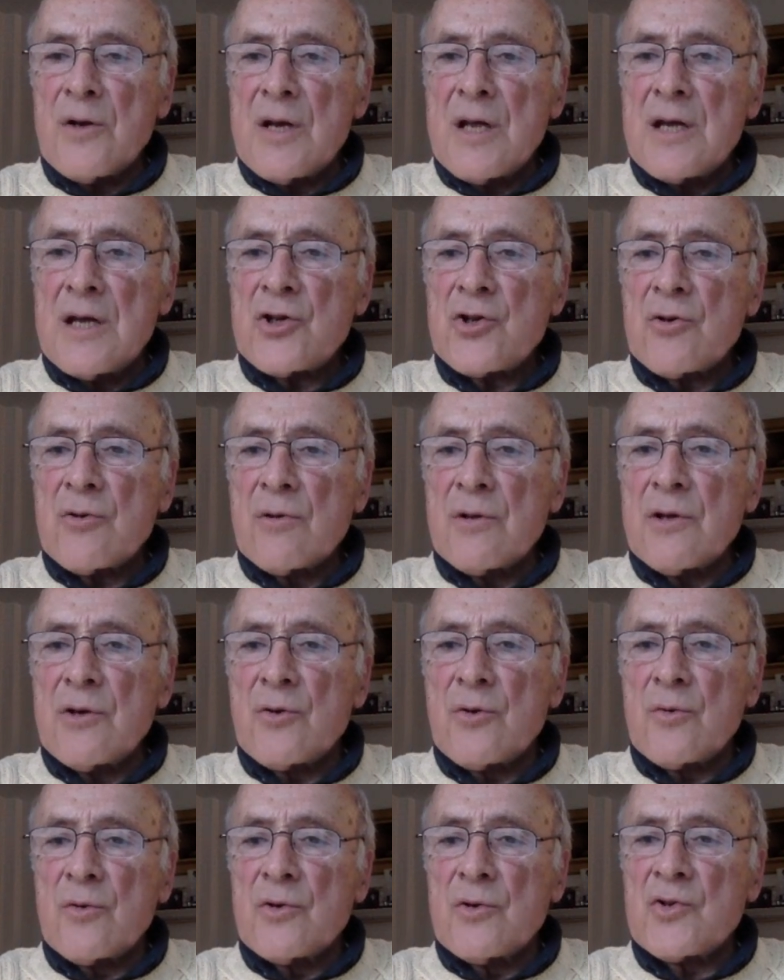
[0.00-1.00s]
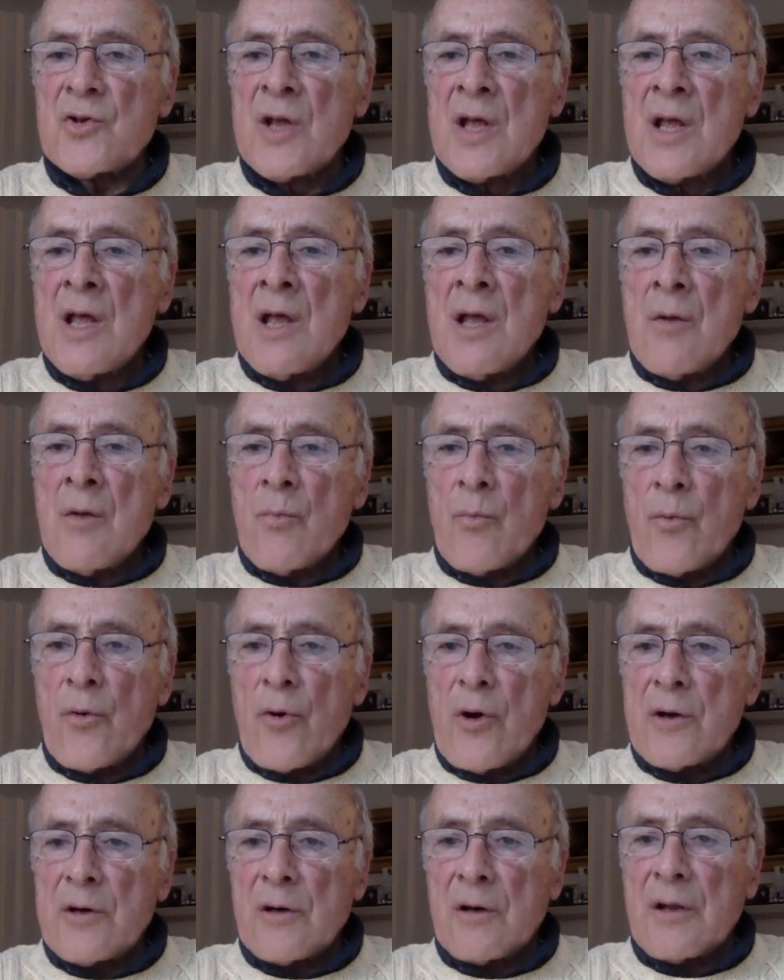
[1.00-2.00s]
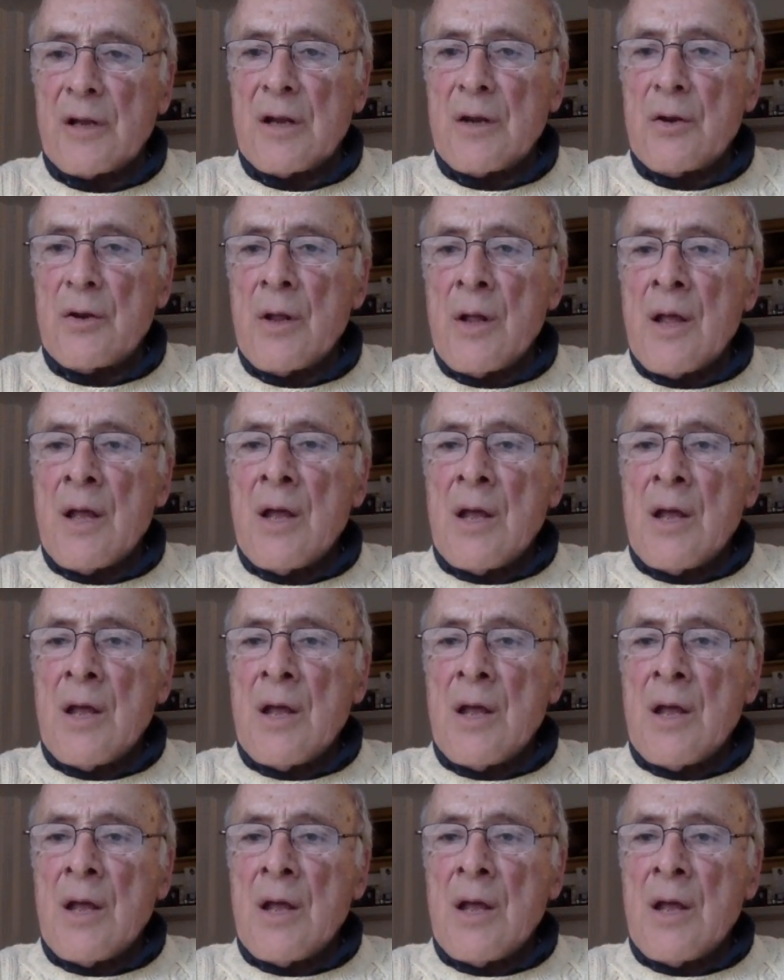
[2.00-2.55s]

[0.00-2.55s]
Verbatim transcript: national interest broadly